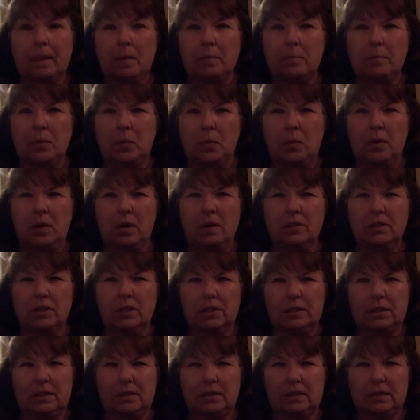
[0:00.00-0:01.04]
but we're
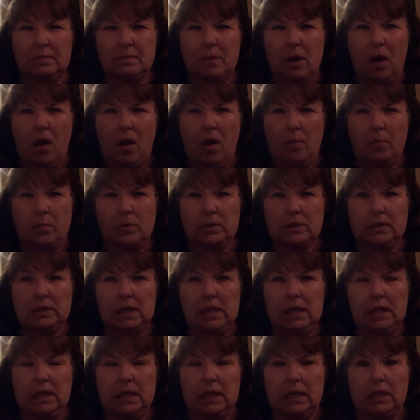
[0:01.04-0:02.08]
just a small
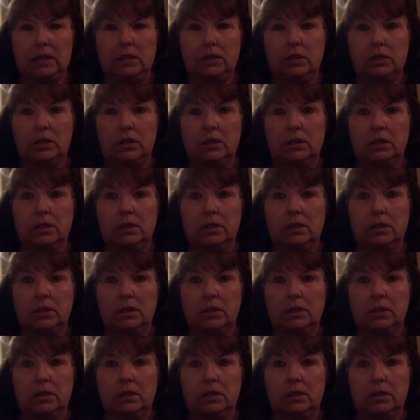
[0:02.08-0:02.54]
percentage.